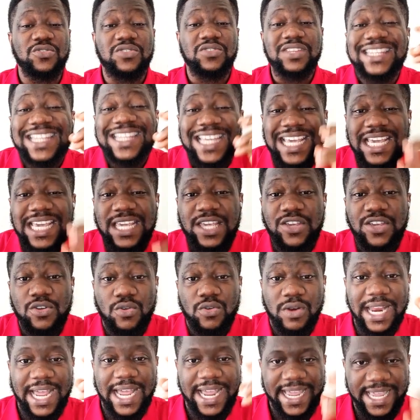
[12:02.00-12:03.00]
you think you
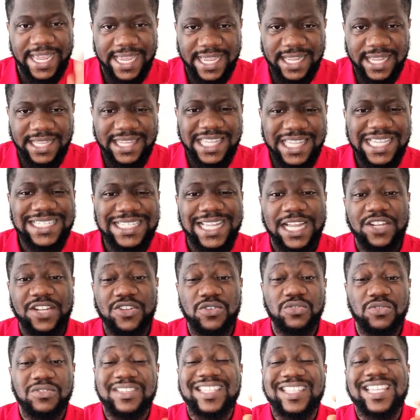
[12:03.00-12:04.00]
like, things that
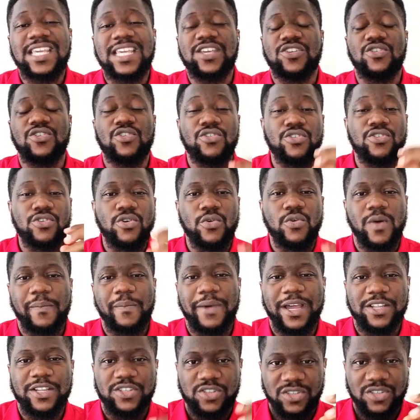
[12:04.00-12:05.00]
you think you know
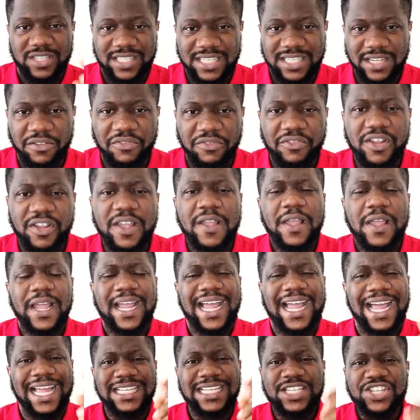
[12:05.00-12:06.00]
about yourself
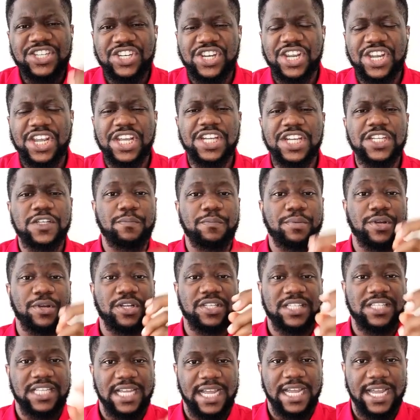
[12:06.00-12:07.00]
can change
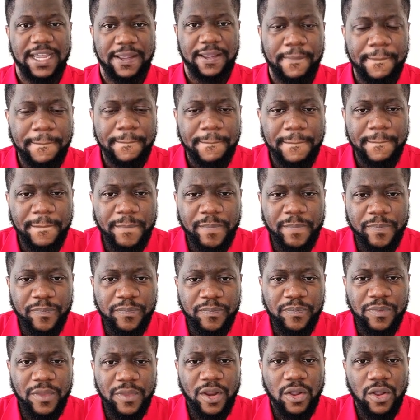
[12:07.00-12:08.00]
per time.
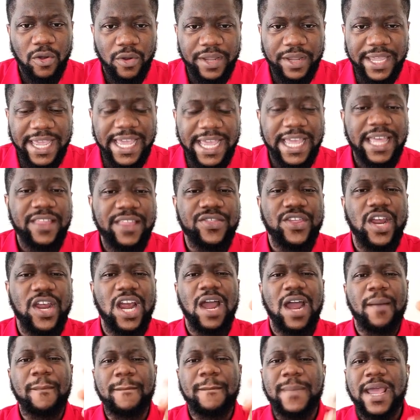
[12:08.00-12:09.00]
Okay,
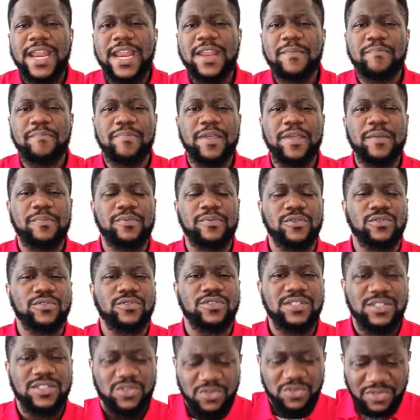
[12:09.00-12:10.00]
there are many
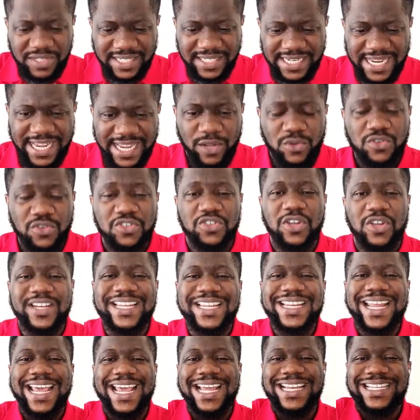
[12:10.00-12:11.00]
people today who
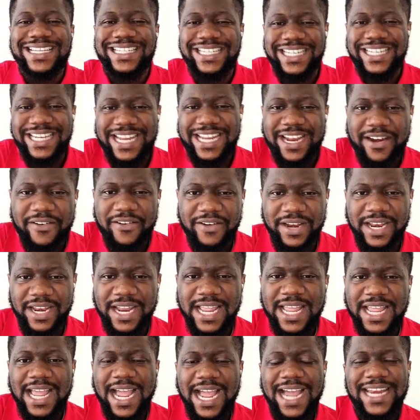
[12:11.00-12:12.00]
studied engineering
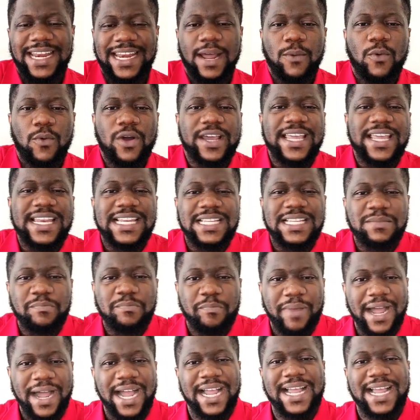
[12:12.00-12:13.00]
and are working in
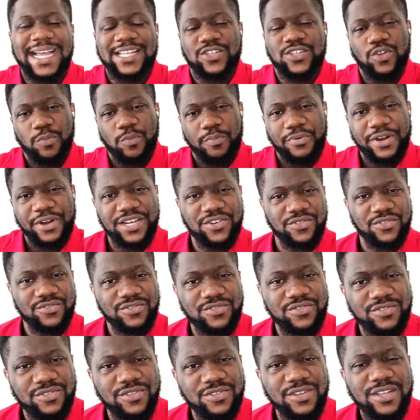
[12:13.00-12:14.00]
bank as
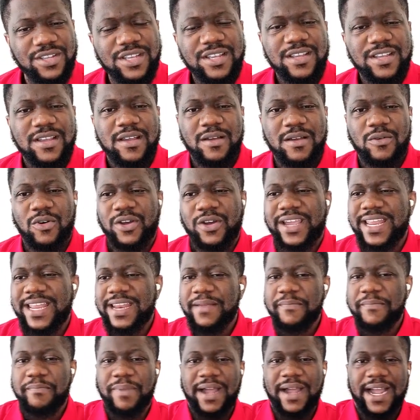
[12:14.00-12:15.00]
operations, working
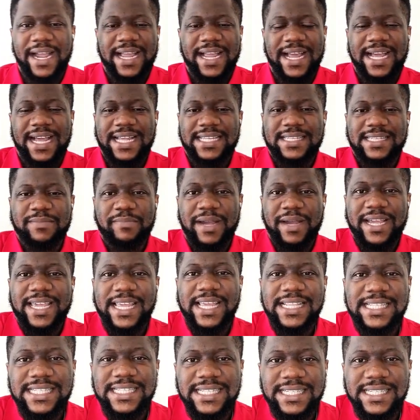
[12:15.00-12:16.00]
in bank as
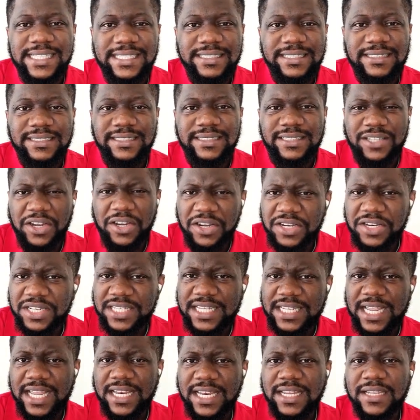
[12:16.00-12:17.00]
marketing. Do you
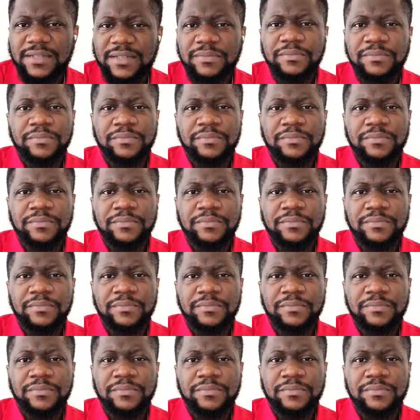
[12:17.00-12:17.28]
understand?